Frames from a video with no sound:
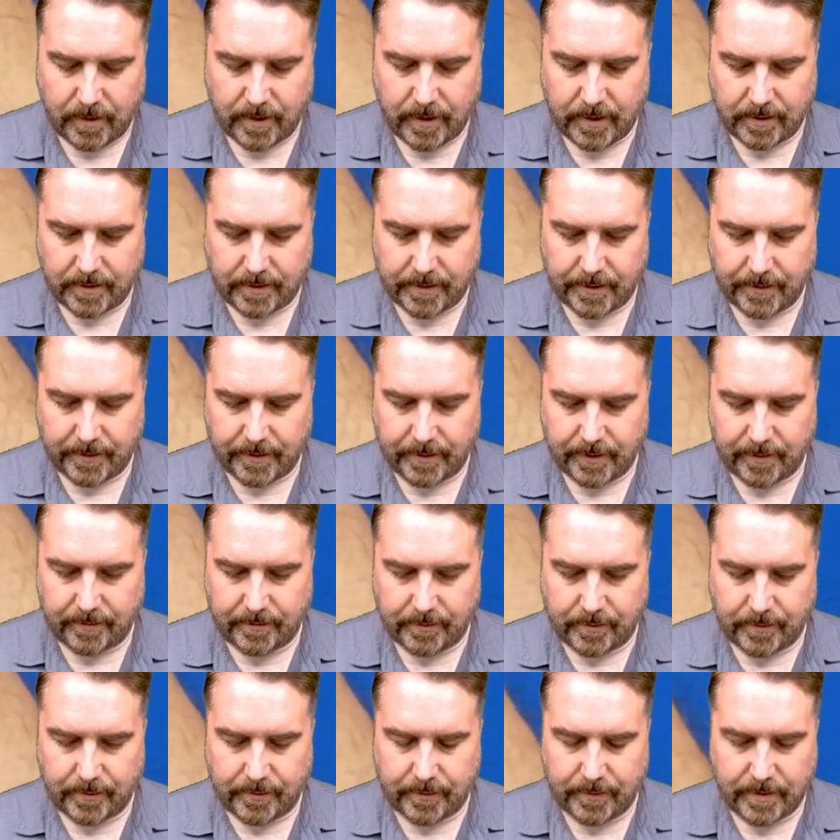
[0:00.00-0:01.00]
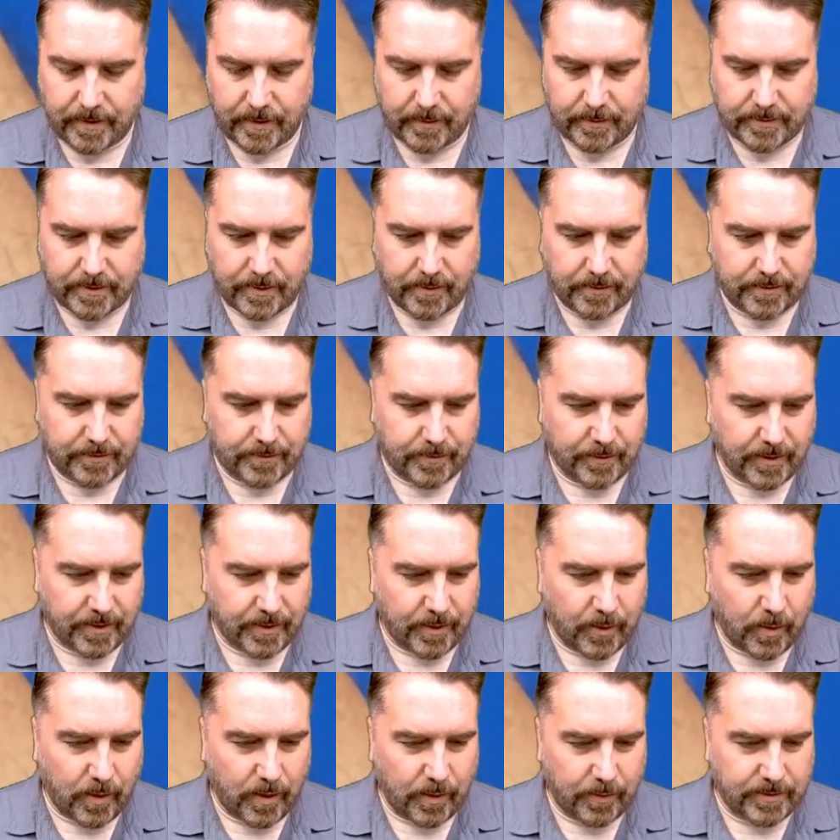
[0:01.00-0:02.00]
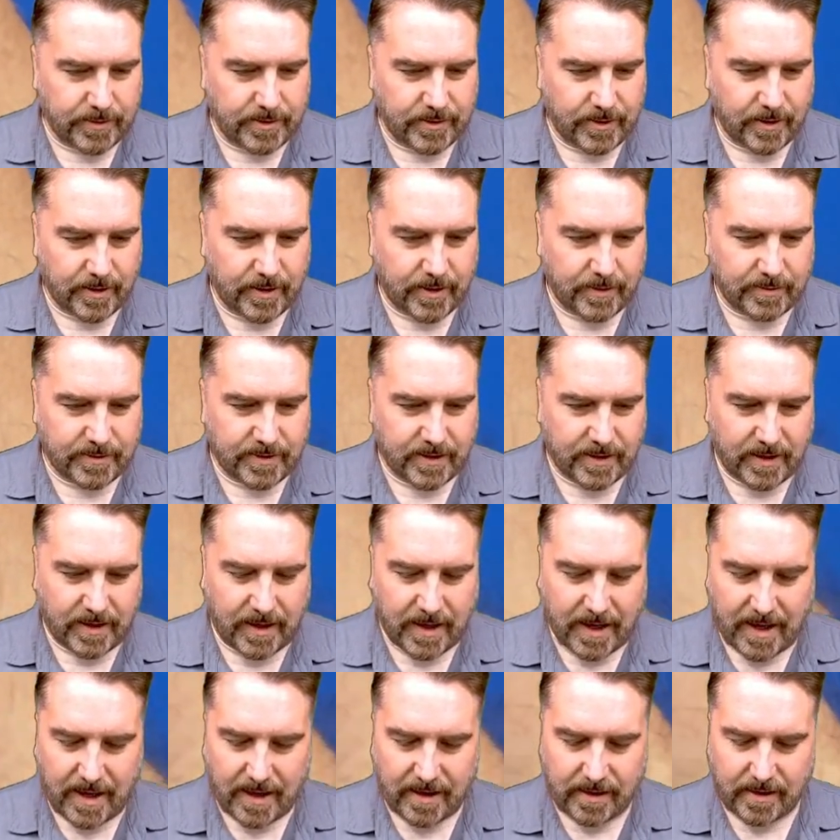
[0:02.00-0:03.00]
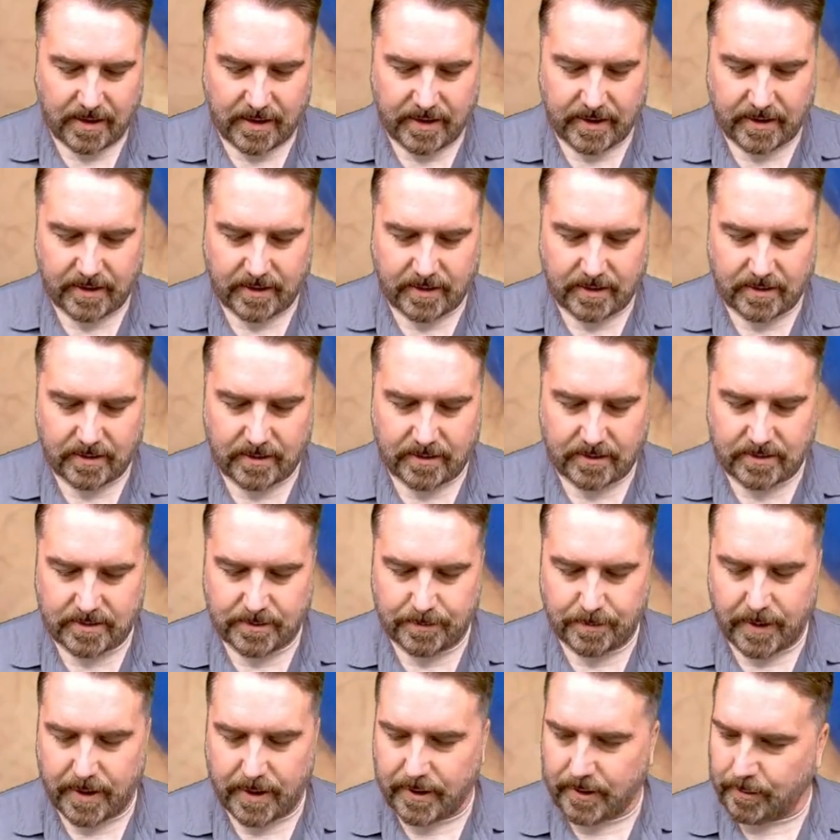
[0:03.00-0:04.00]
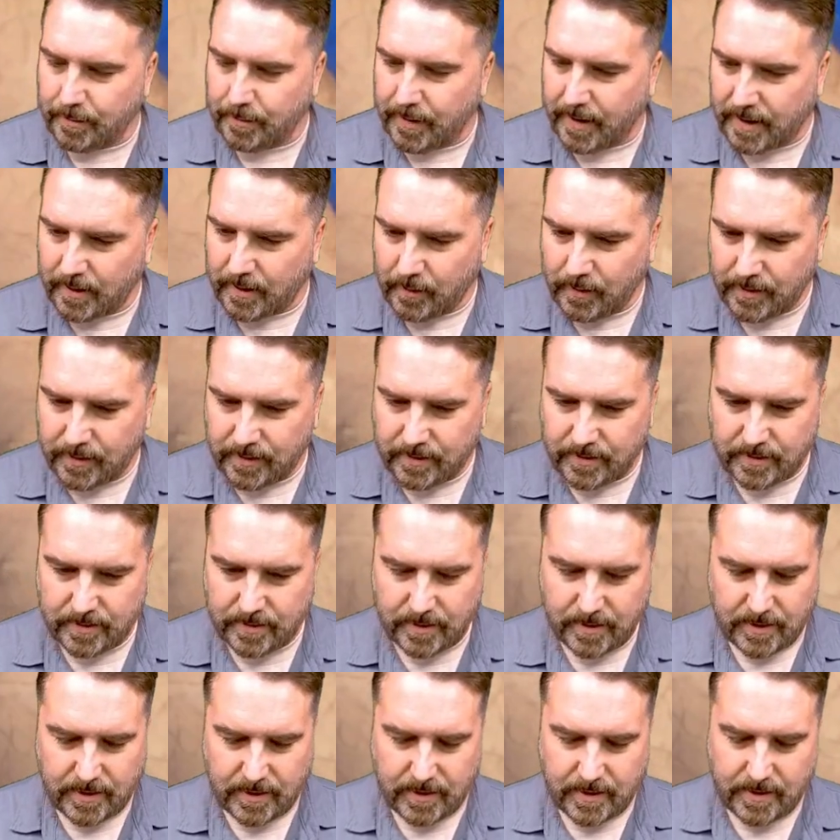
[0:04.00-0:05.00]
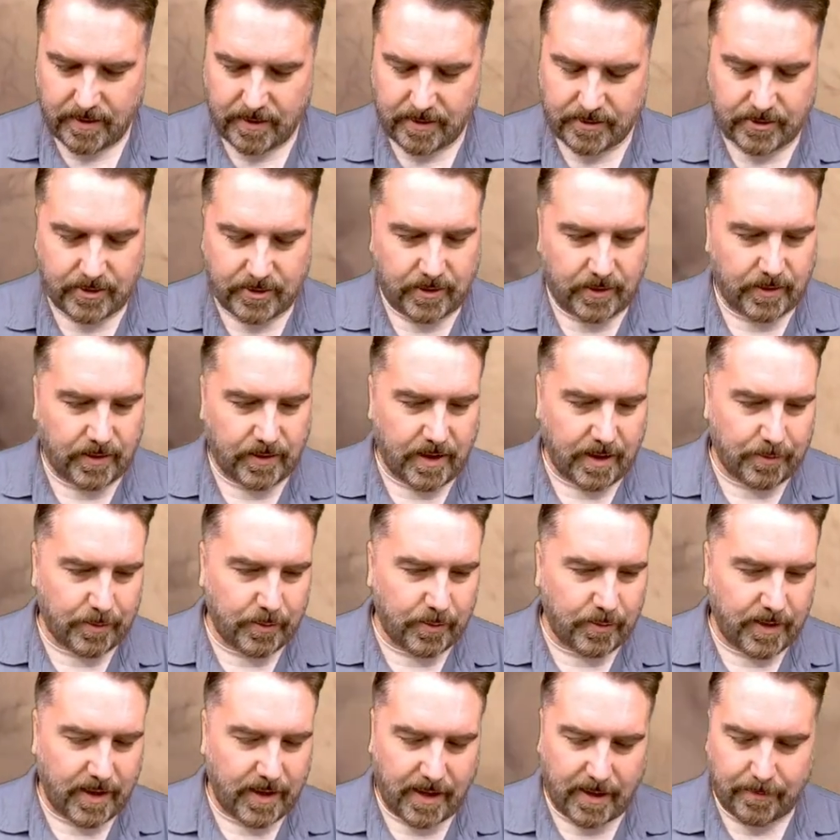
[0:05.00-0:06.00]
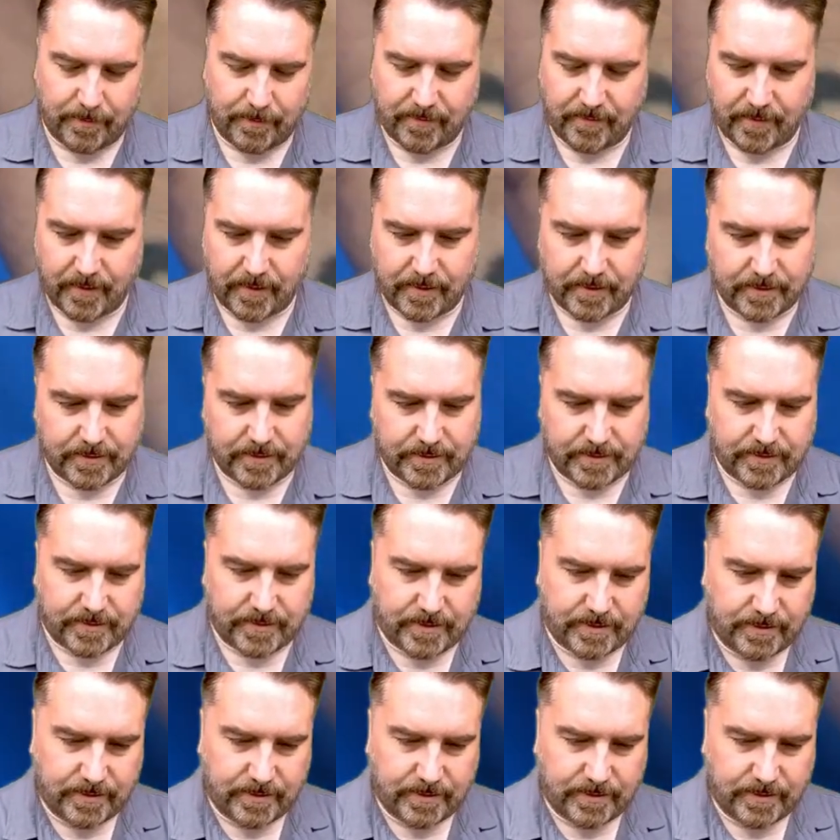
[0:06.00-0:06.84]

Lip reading: Daredevil, he was always really cool. I always thought he was a lot like Spider-Man. I wonder, I should look up who came first.